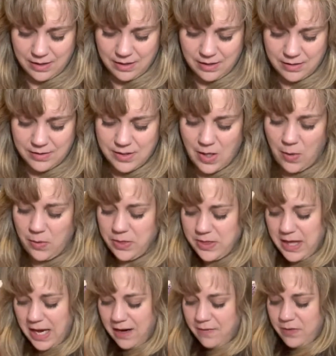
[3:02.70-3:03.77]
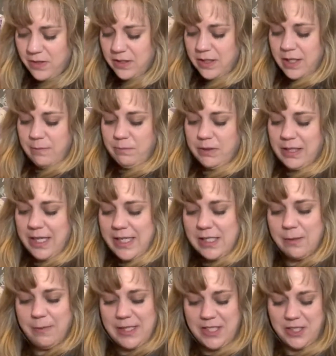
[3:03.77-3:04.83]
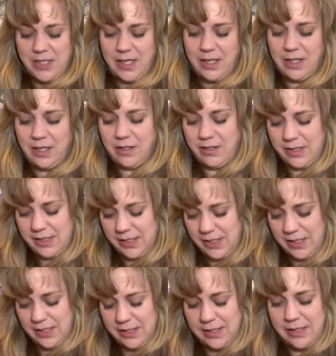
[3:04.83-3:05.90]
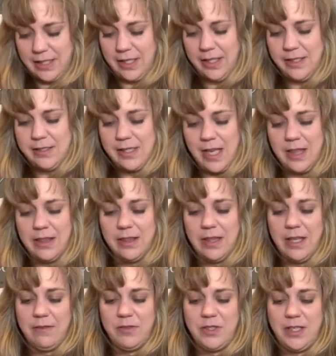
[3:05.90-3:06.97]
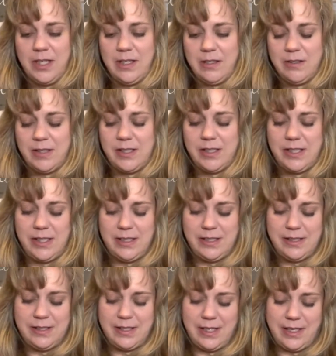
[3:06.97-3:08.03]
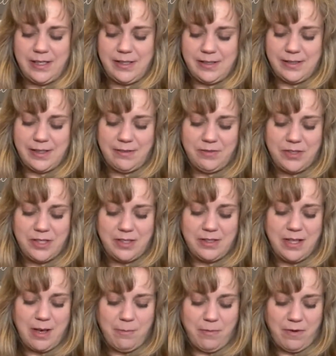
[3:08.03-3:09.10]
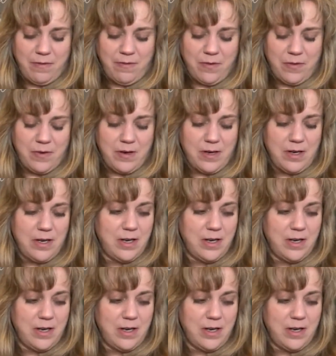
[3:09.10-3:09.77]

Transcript: So Thankful and Blessed by Shannon Christine Designs. I love Shannon Christine Designs. I've shared that before.